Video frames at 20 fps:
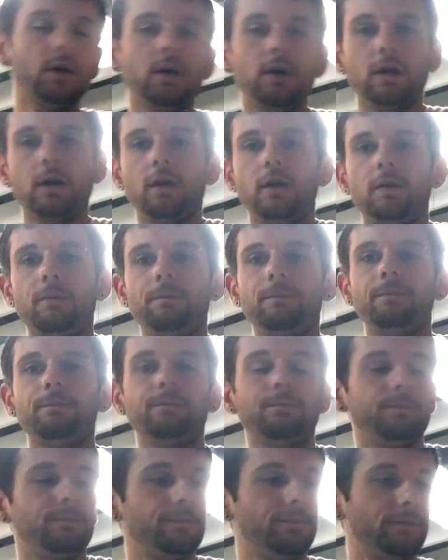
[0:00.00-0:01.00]

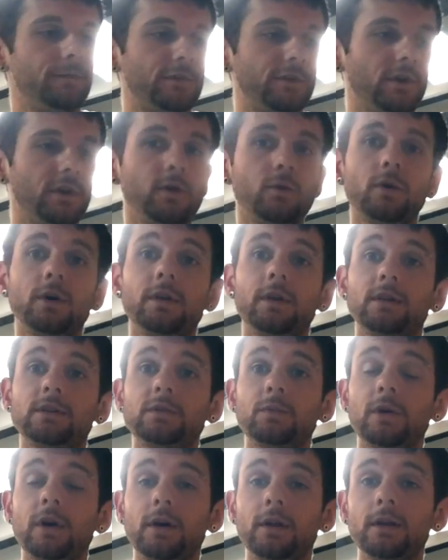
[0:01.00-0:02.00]
So anyway,
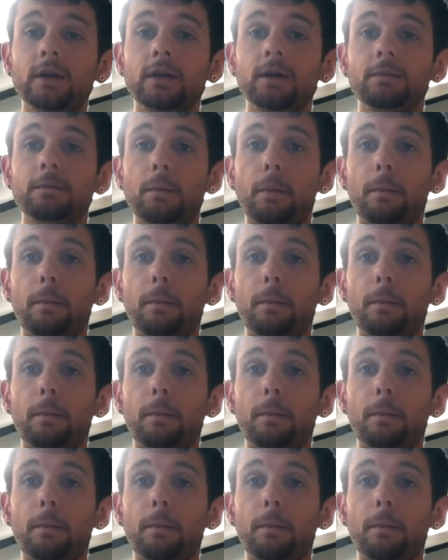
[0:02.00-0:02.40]
that's about it.